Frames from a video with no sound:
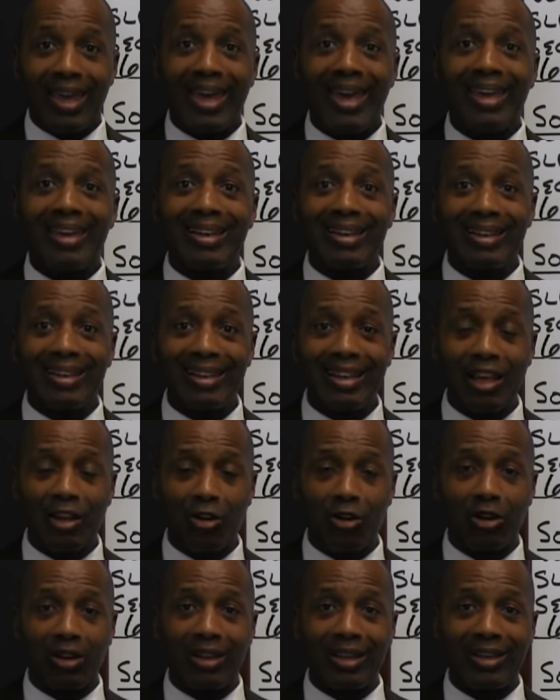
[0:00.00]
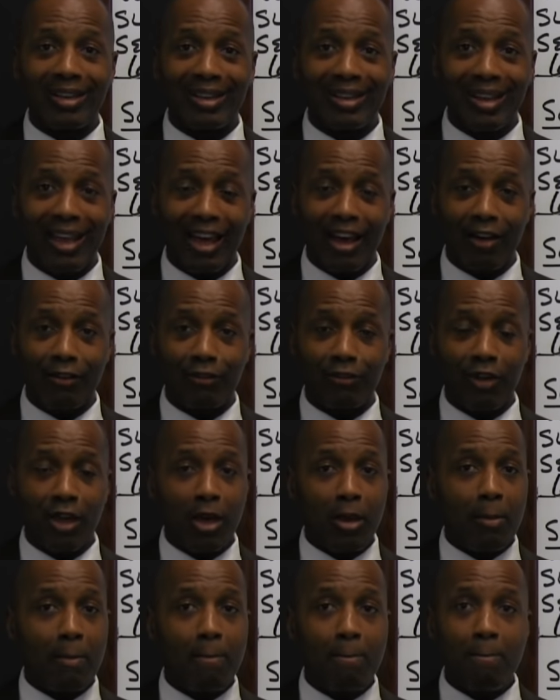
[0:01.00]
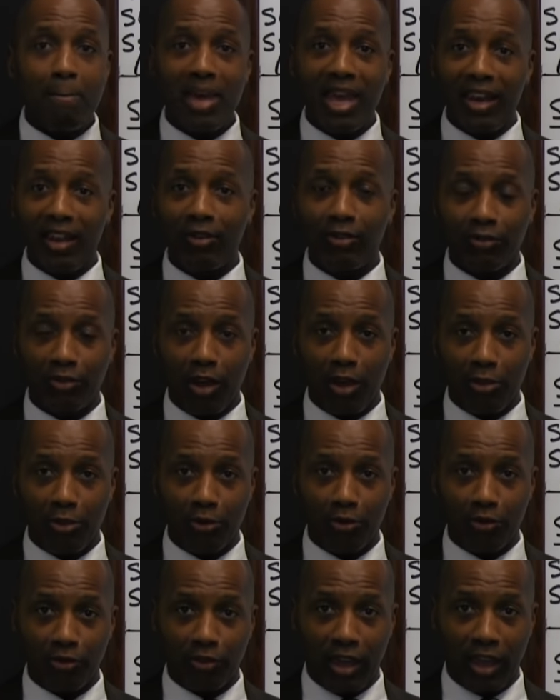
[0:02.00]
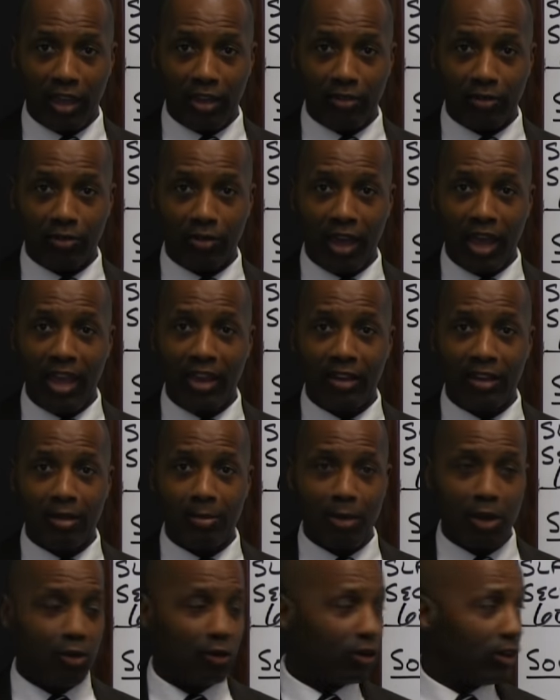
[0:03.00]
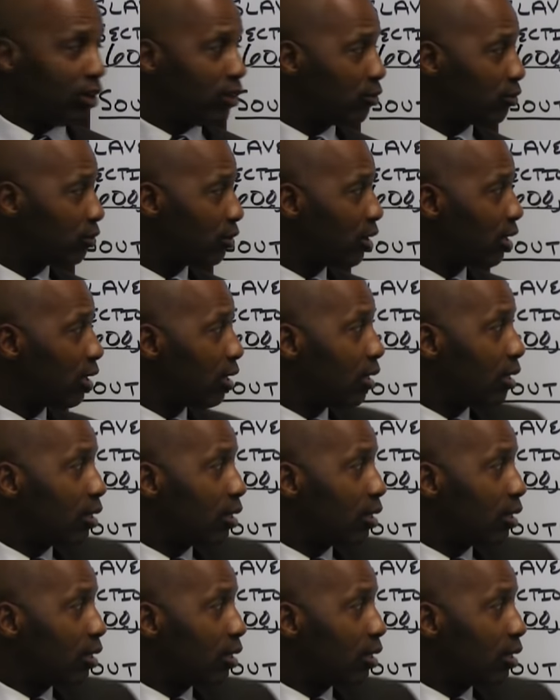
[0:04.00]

it literally left many Southern states and communities